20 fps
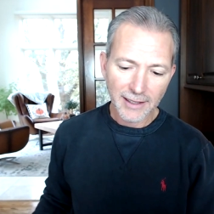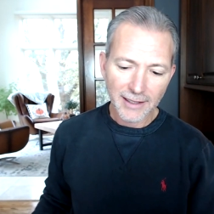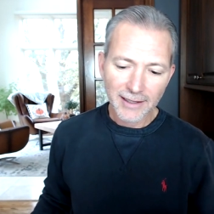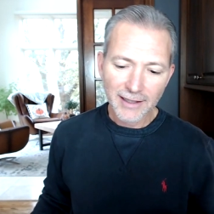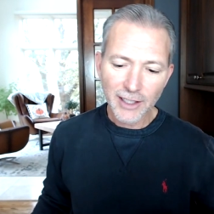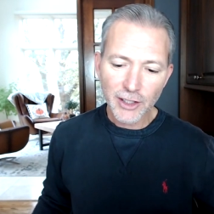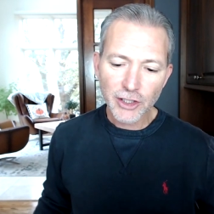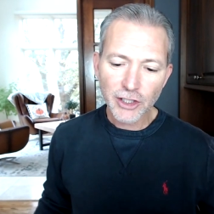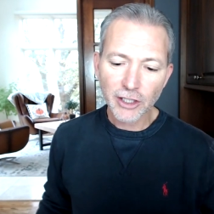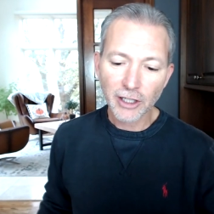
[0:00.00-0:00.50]

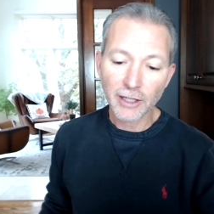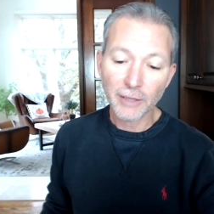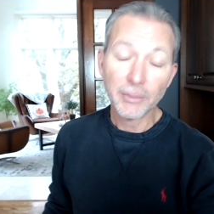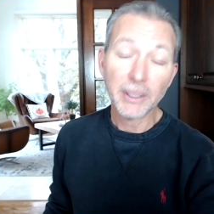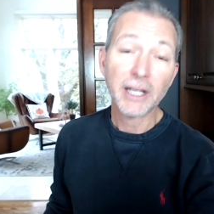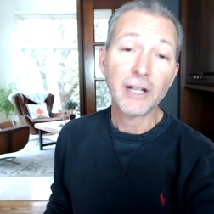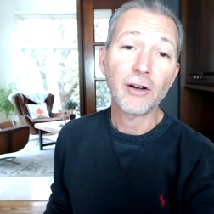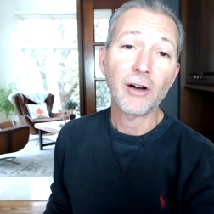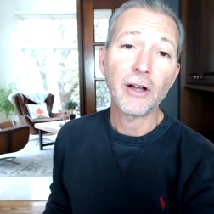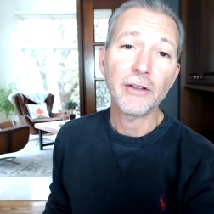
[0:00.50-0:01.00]
this is going to
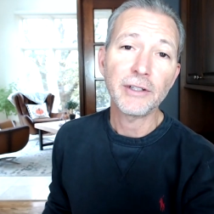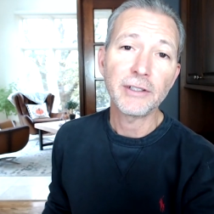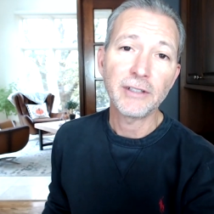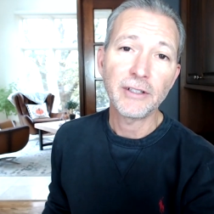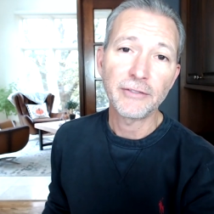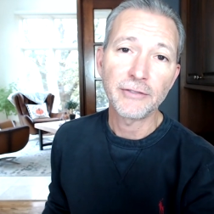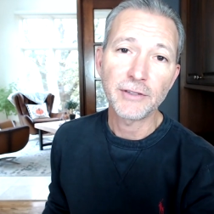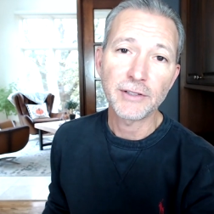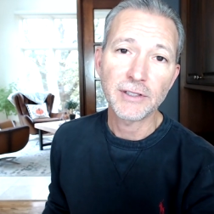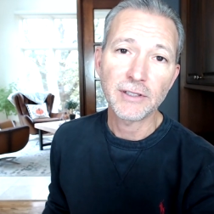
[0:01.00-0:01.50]
make all the
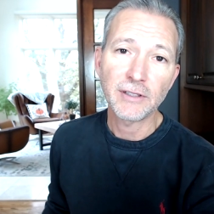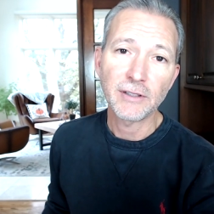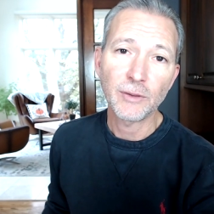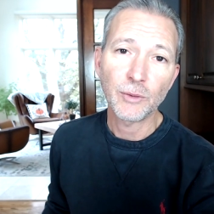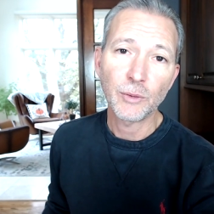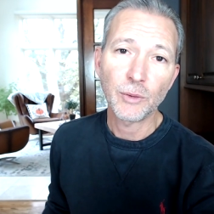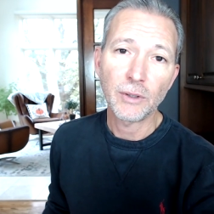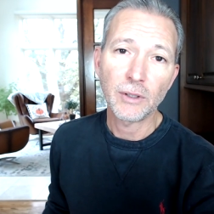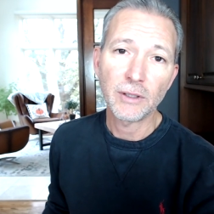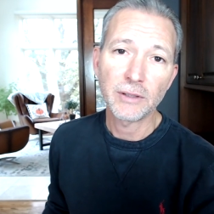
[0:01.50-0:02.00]
difference in the
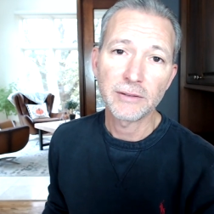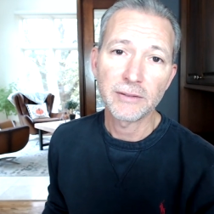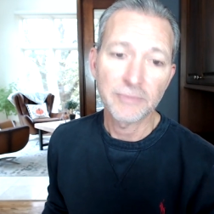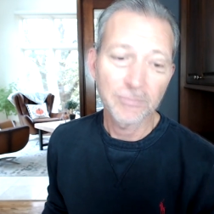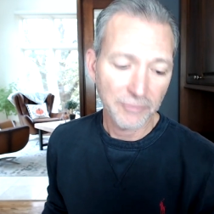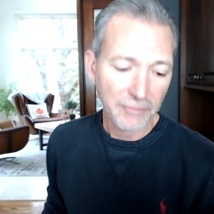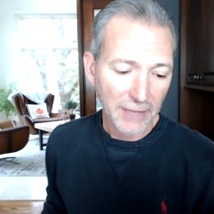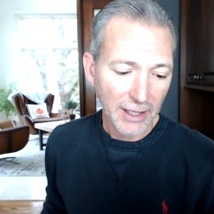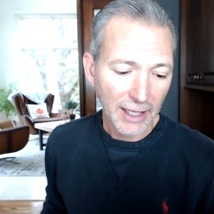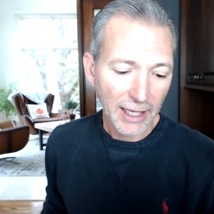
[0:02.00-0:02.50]
world,
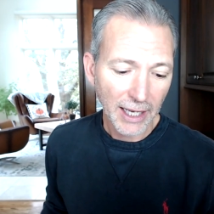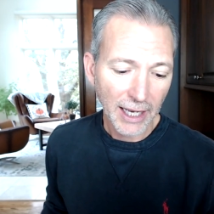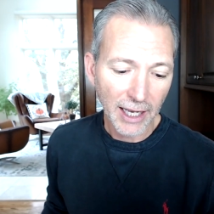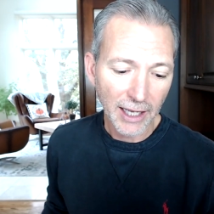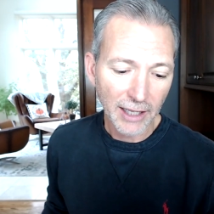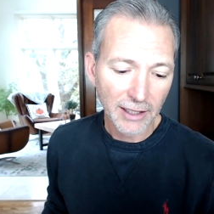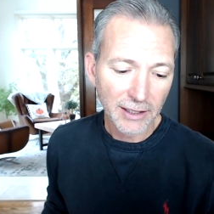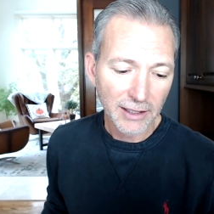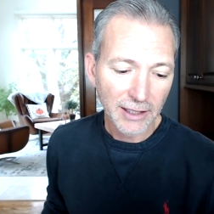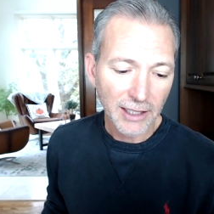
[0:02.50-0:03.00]

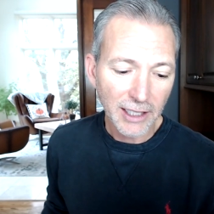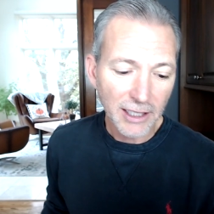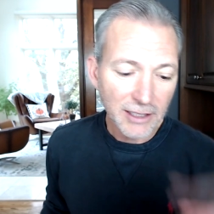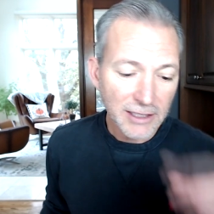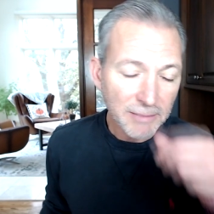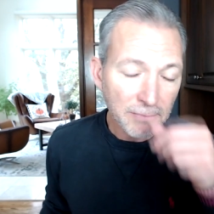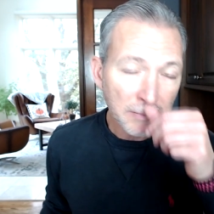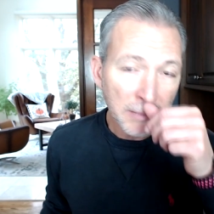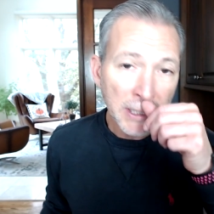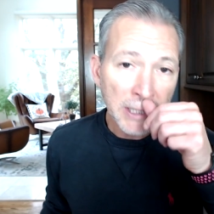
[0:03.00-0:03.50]
and
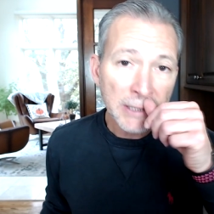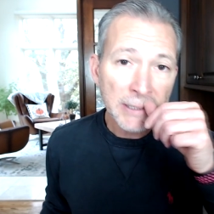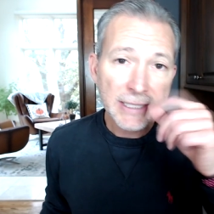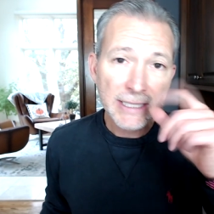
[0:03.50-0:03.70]
in mere